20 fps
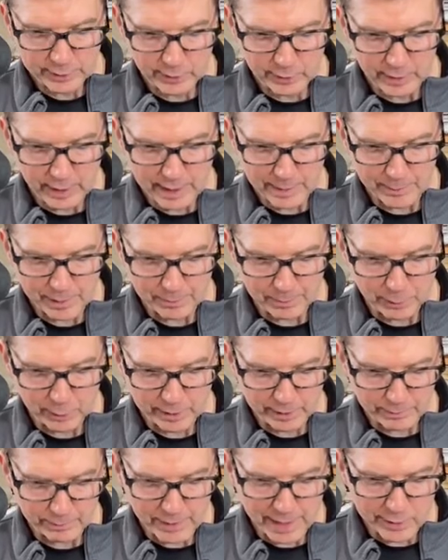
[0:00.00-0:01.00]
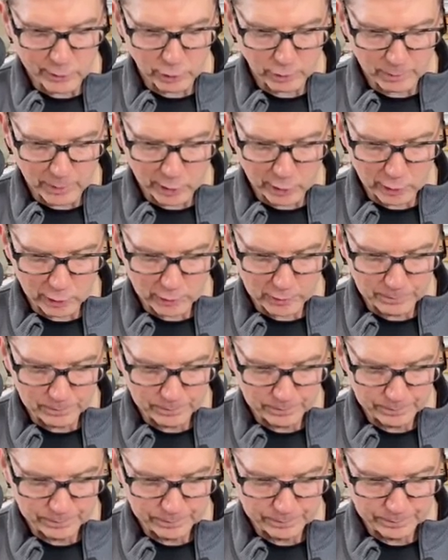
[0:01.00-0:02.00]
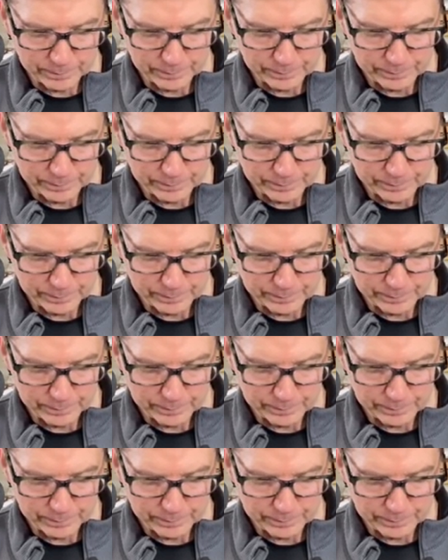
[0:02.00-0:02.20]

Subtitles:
So I'm going to put it in manual mode,